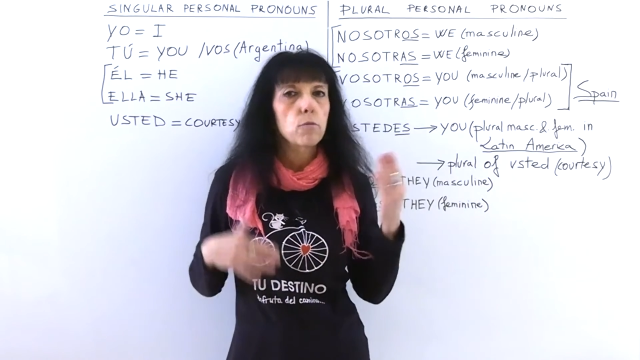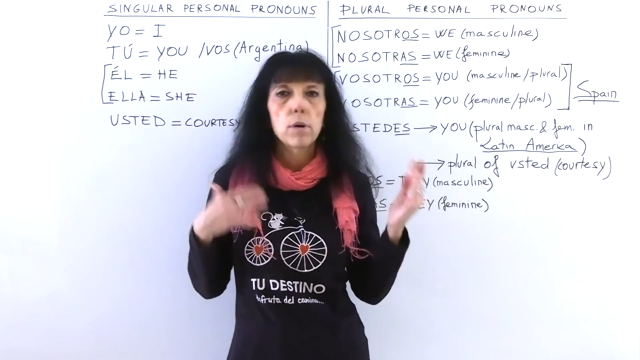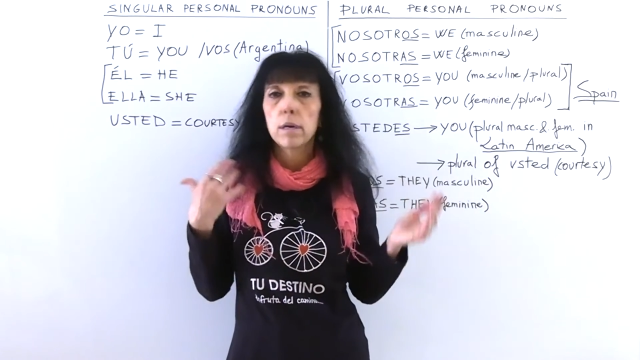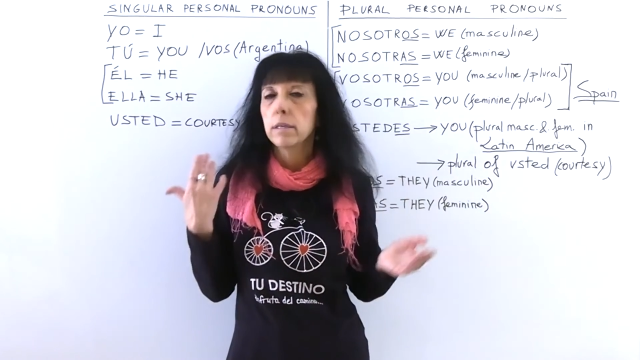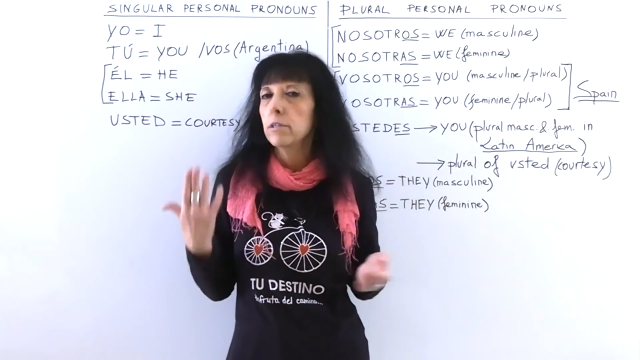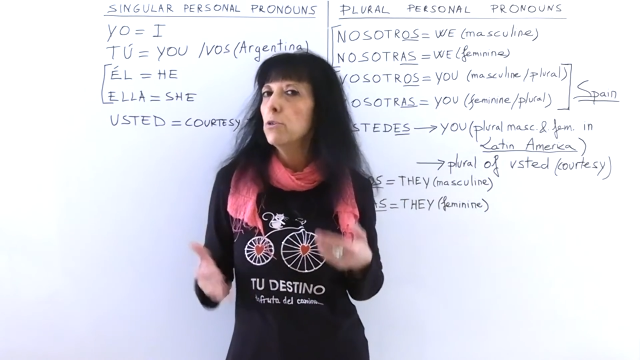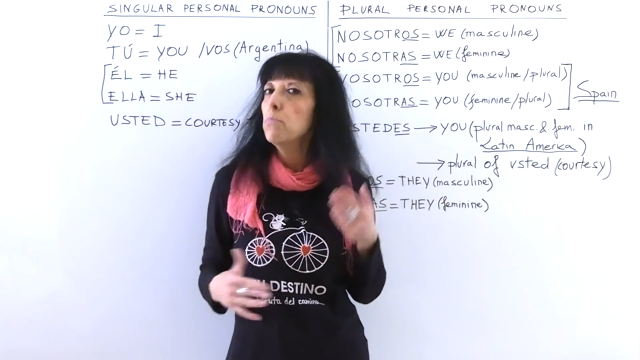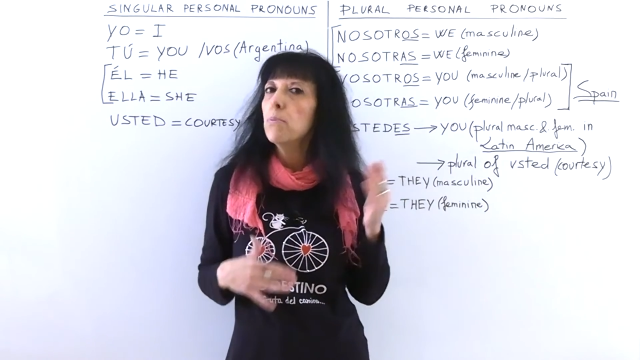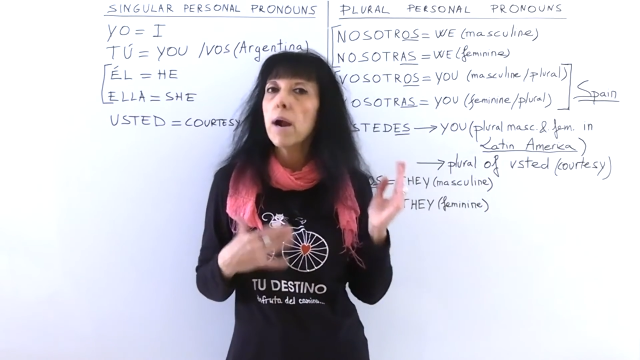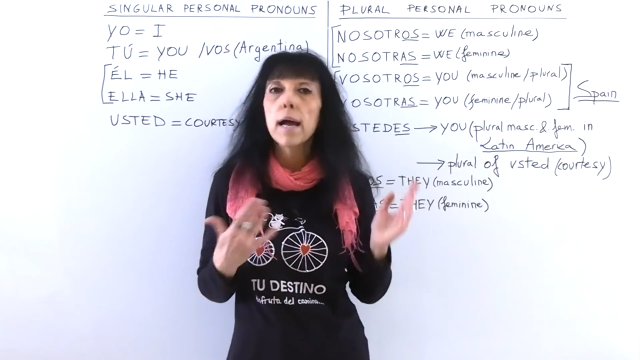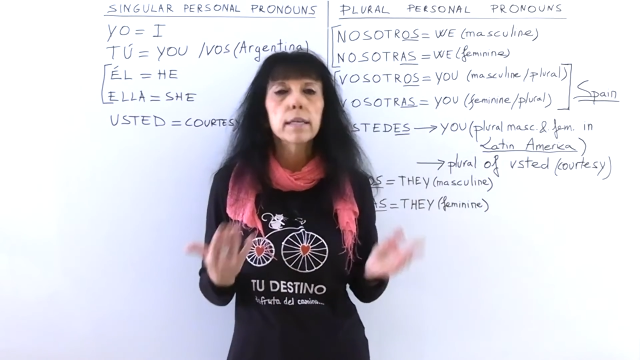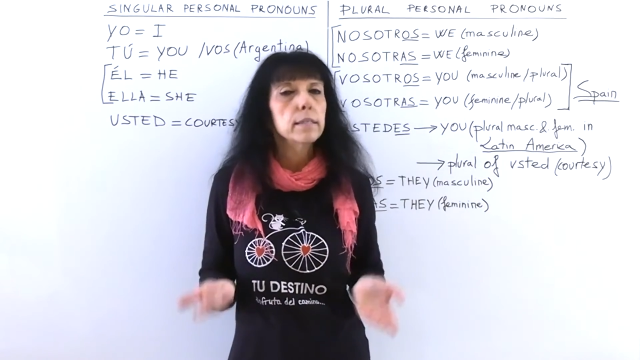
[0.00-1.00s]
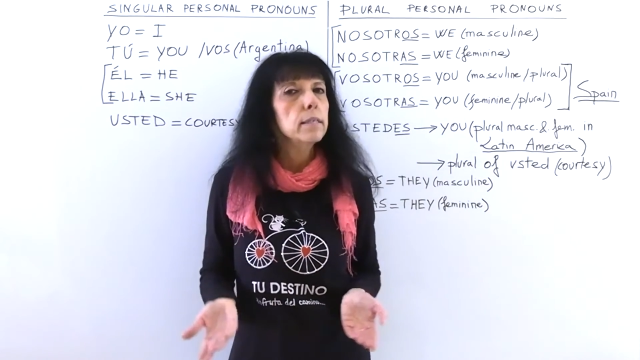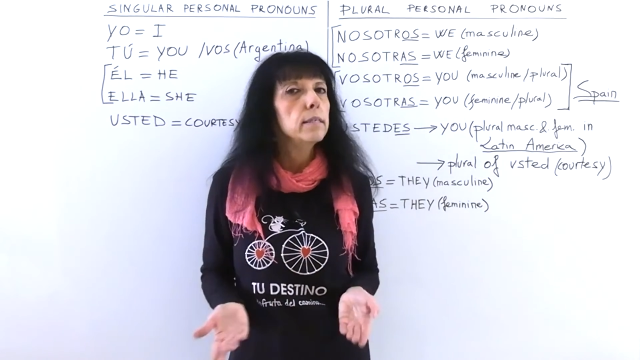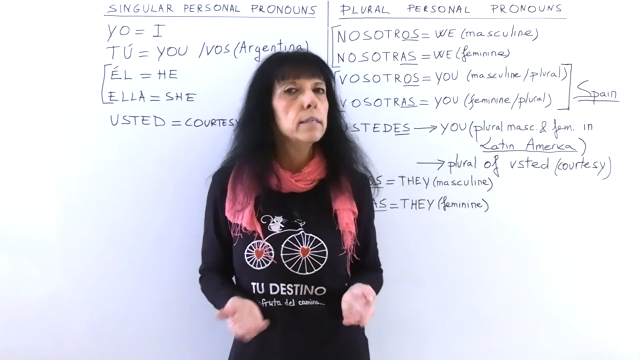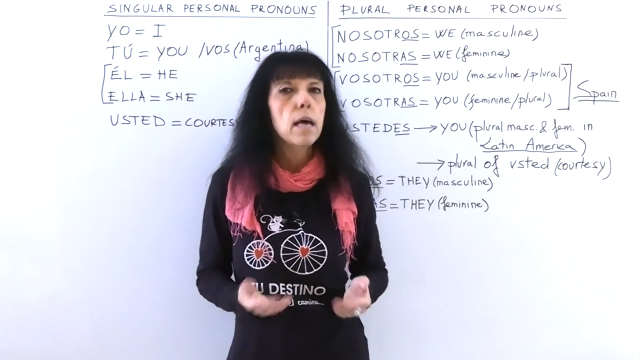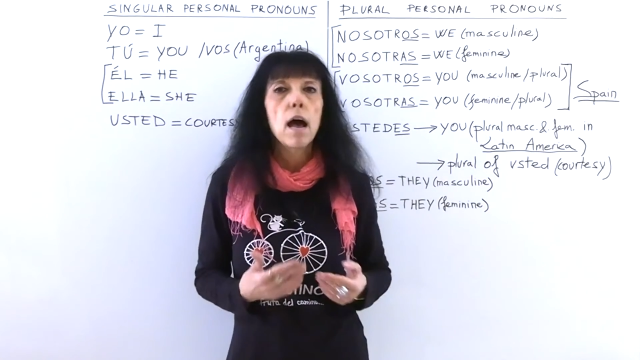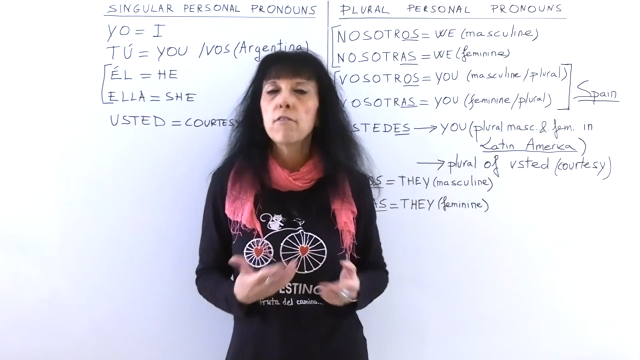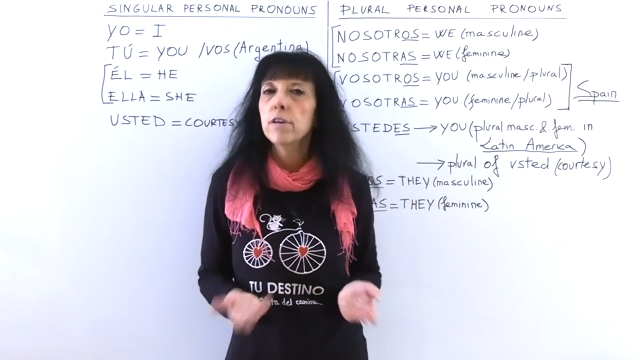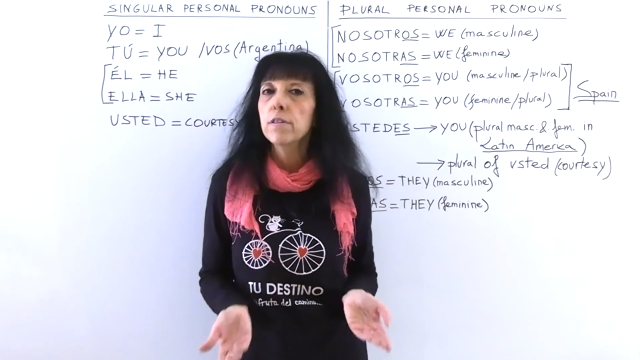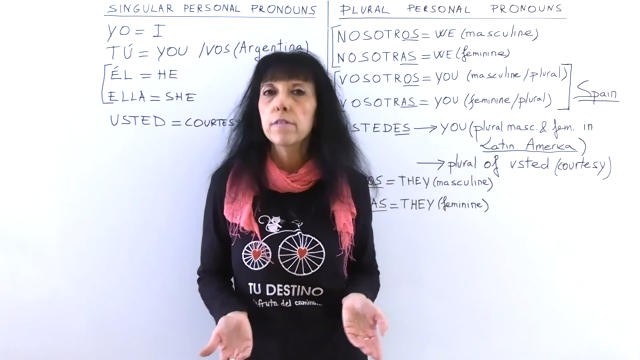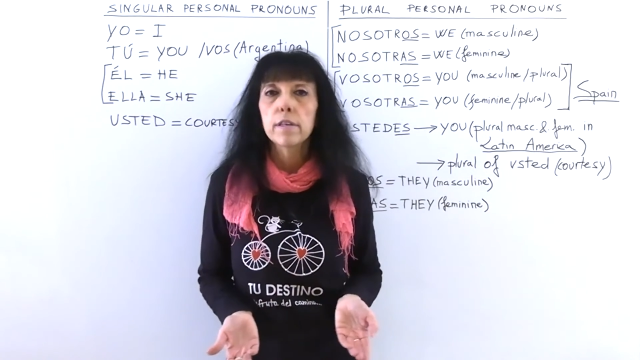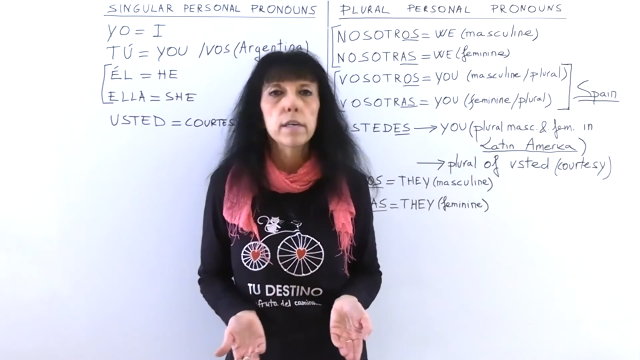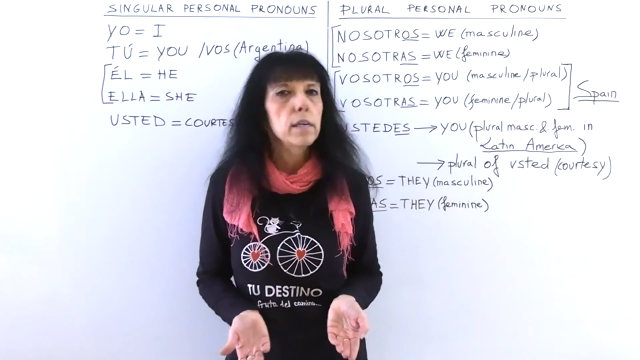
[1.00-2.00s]
When you practice,
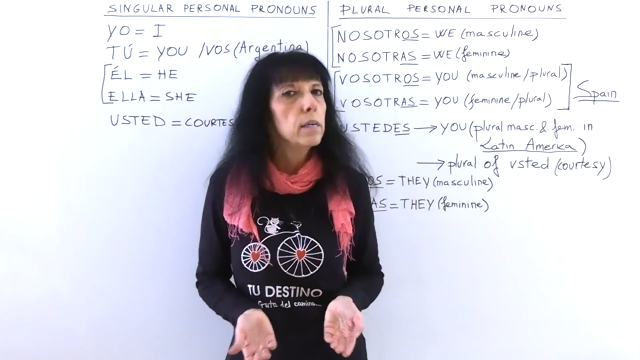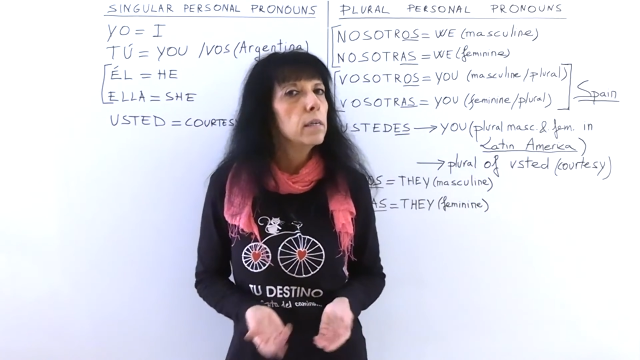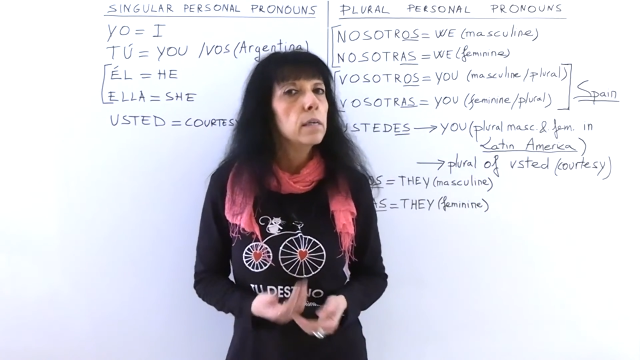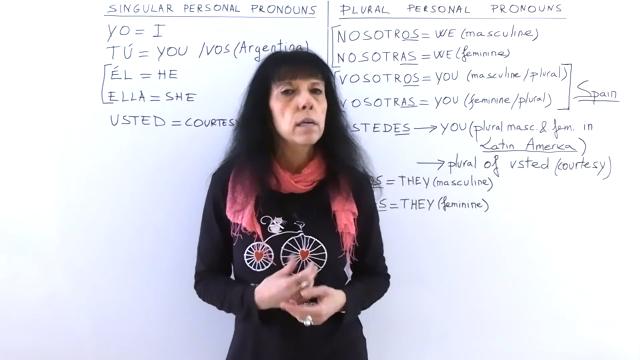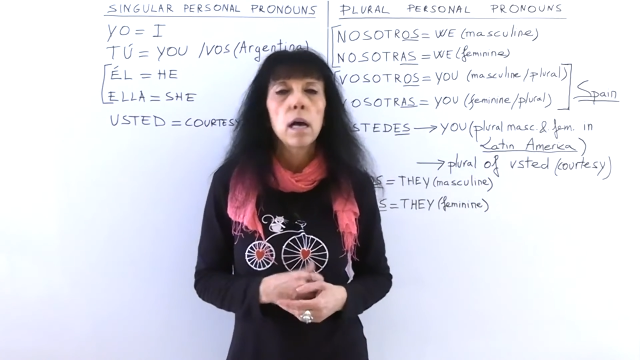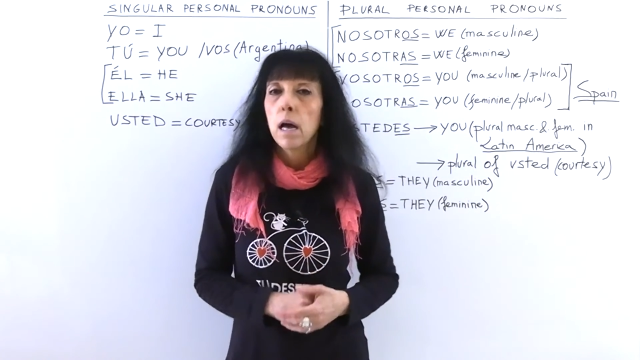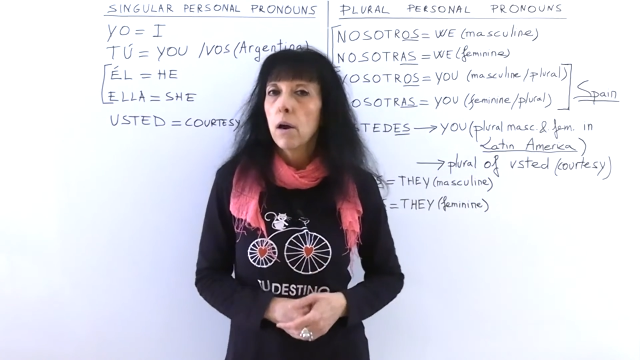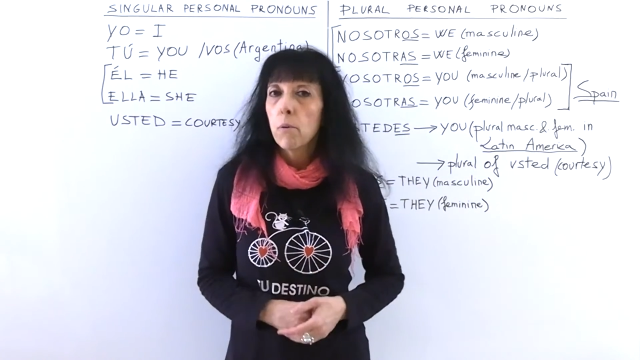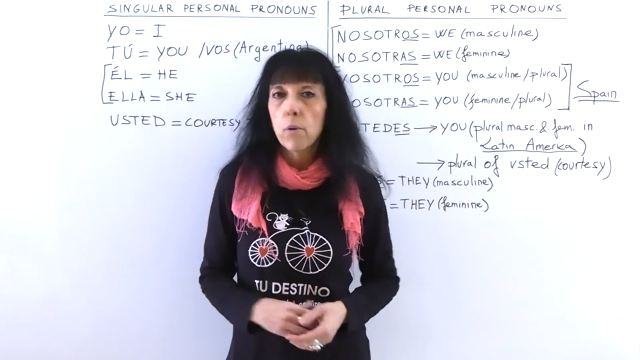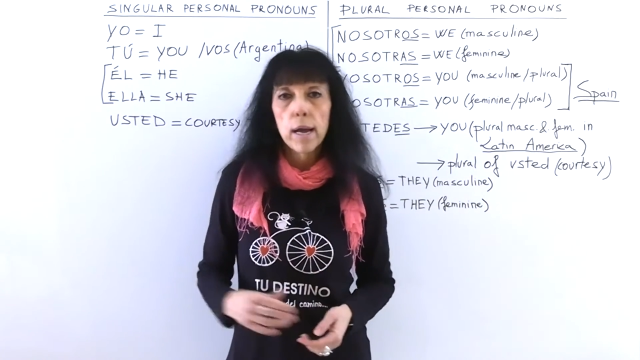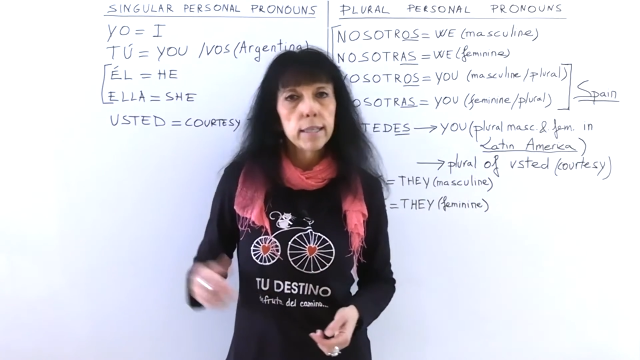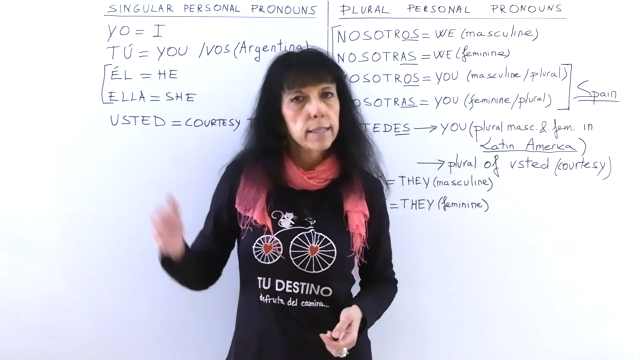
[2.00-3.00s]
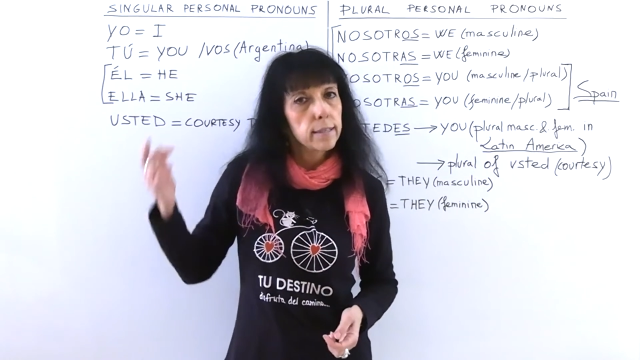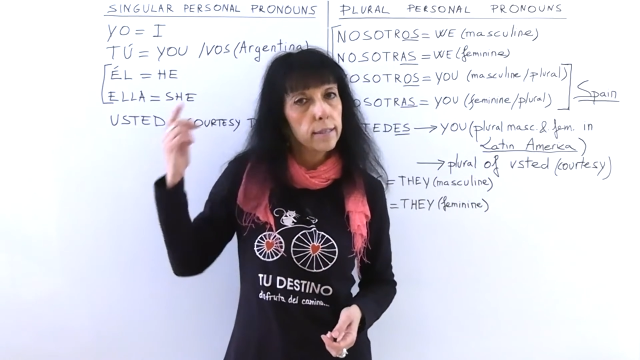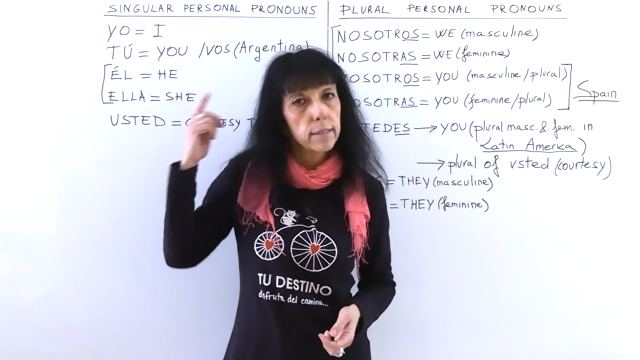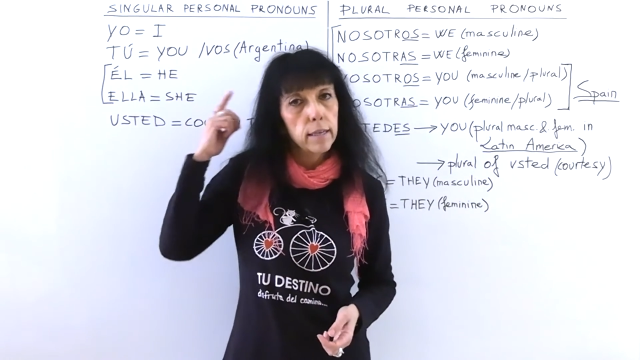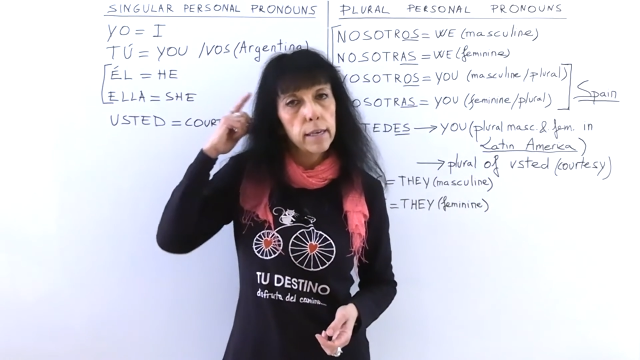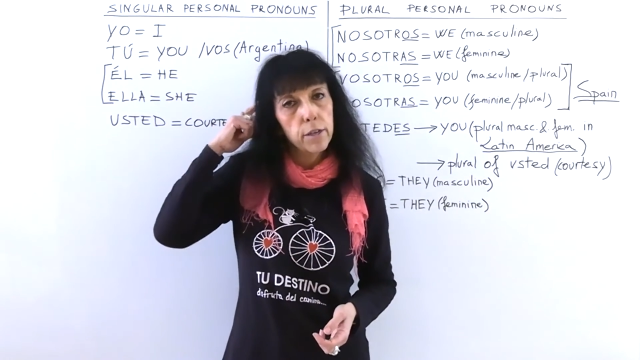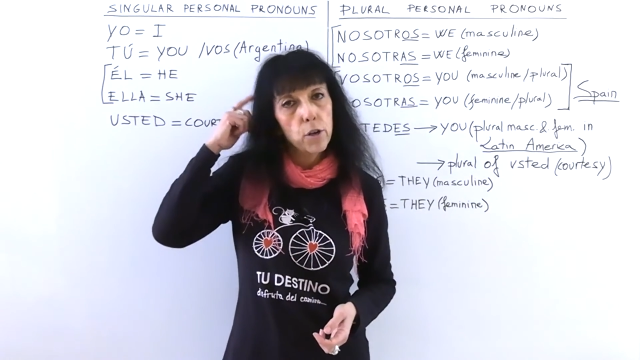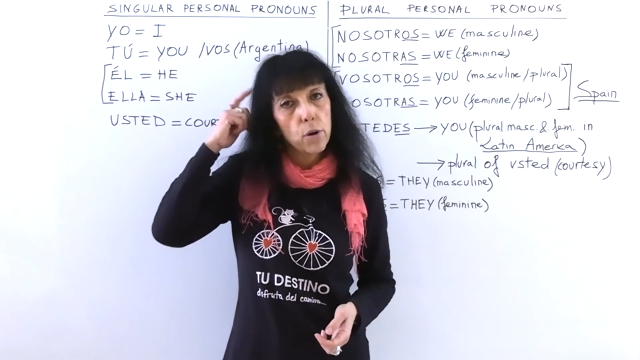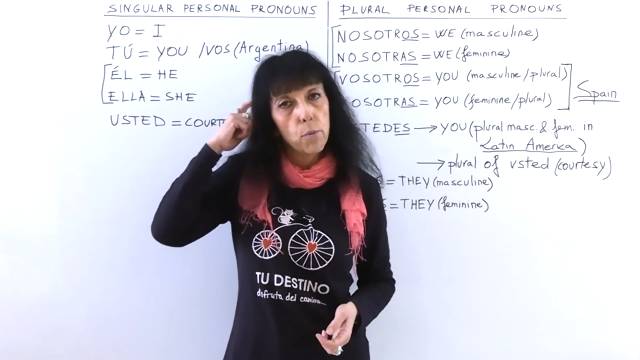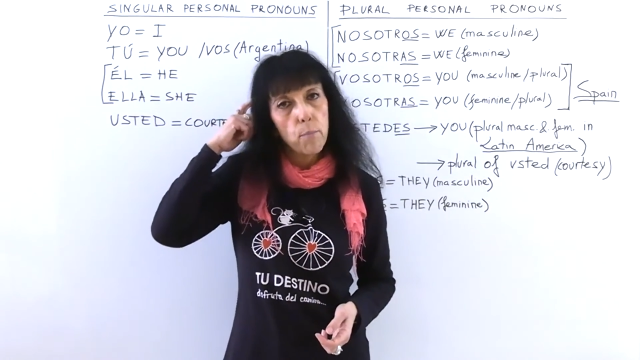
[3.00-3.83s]
everything rests in your